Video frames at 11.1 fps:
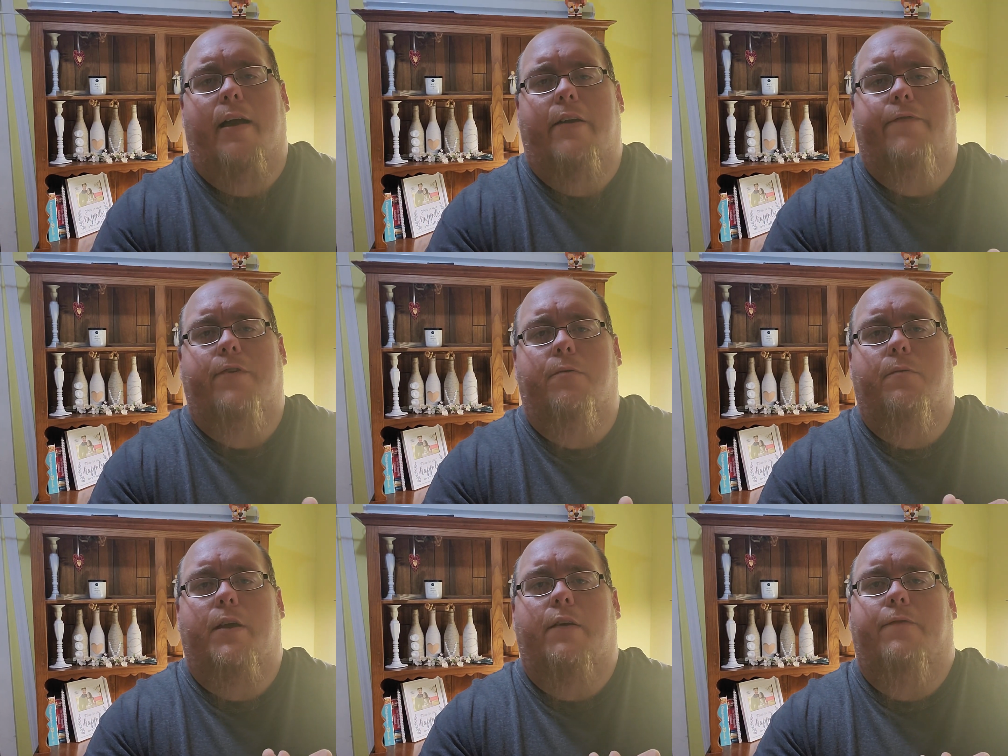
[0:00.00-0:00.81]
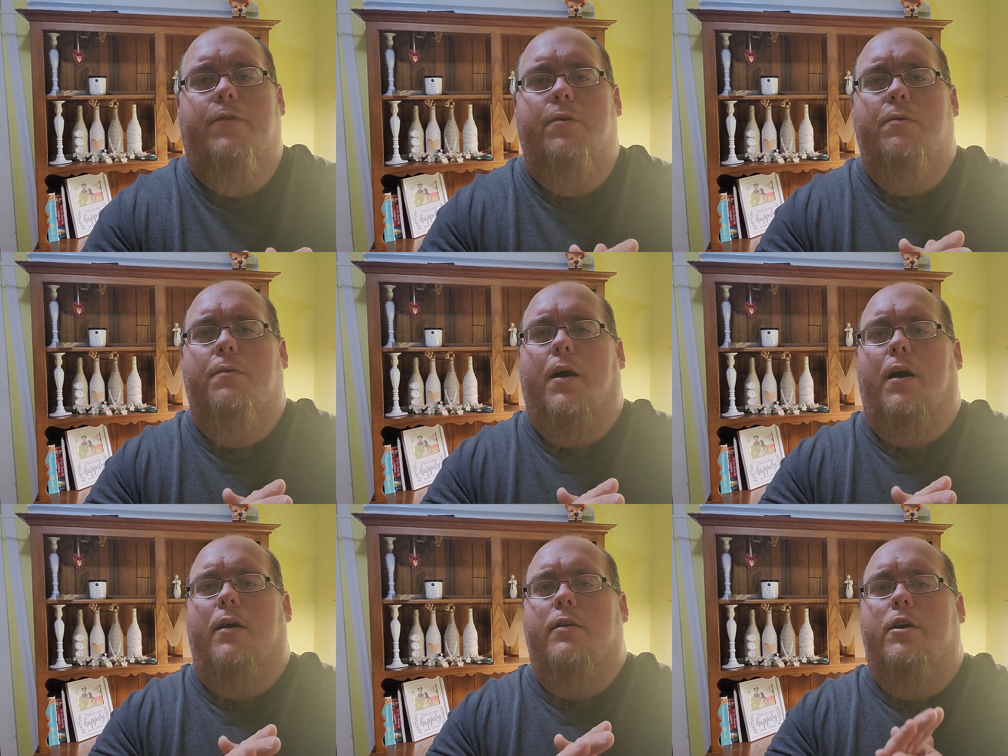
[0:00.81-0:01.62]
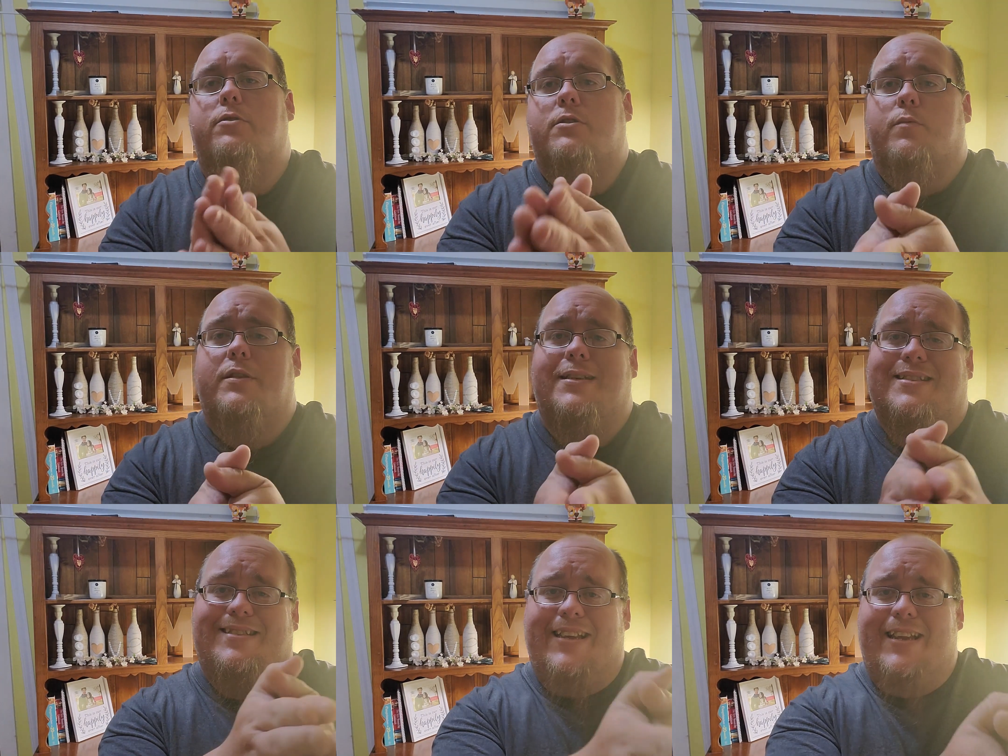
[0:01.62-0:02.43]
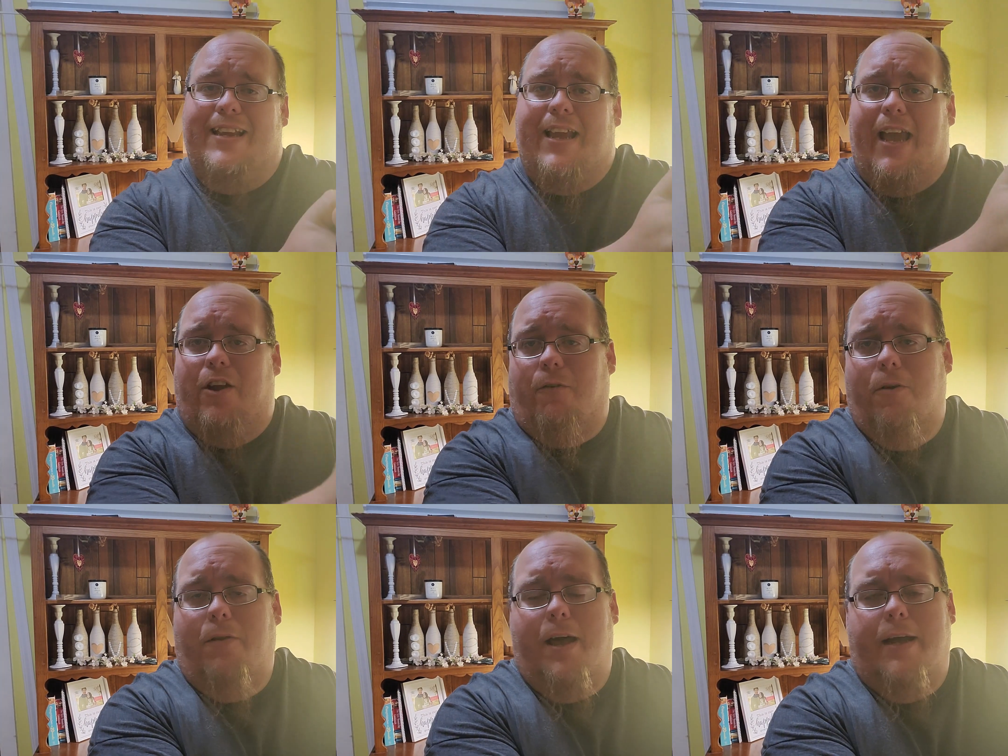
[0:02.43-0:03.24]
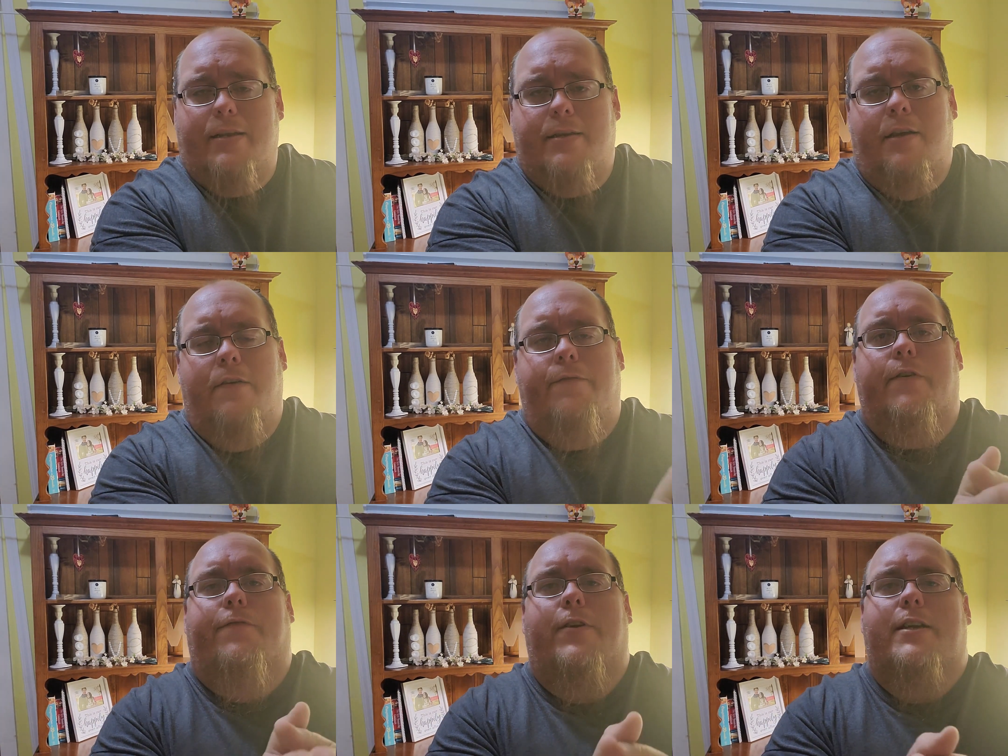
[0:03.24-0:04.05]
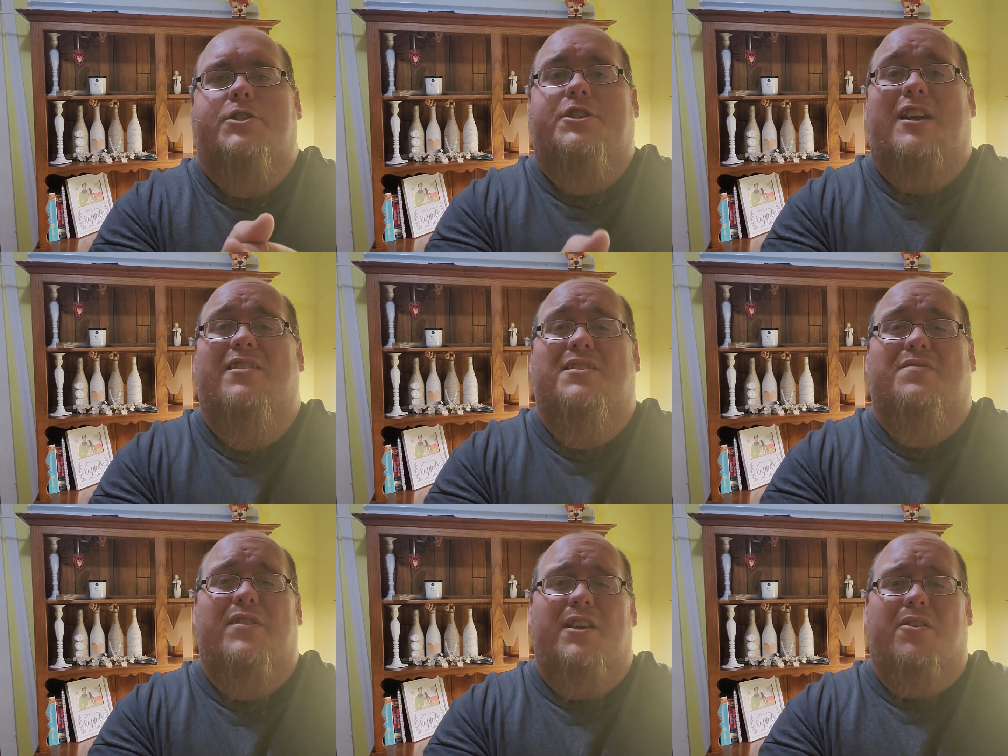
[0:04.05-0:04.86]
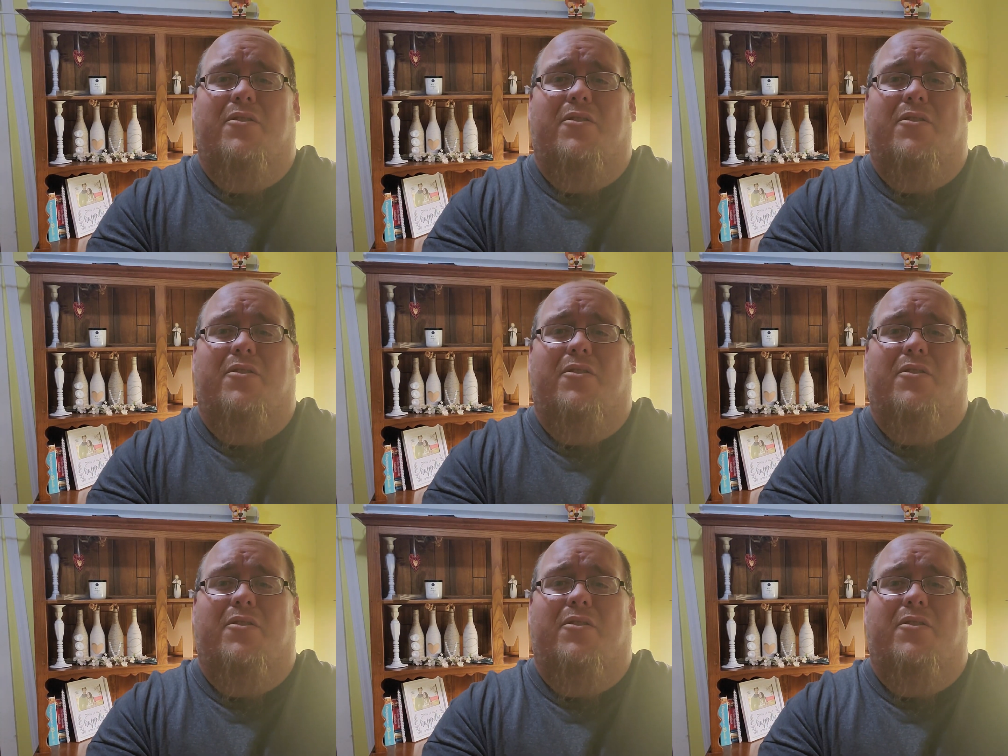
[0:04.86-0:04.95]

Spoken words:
If you know someone that's needing a grow light, feel free to share this video